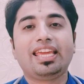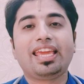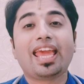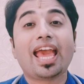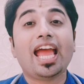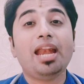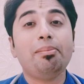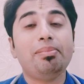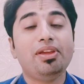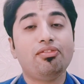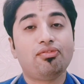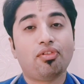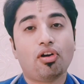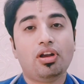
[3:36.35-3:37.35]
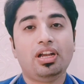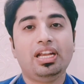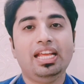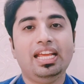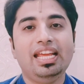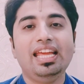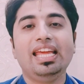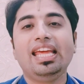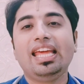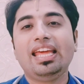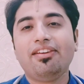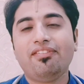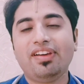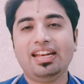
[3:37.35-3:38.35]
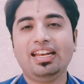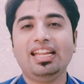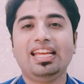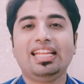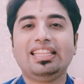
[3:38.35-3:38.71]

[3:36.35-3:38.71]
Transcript: can be faulty when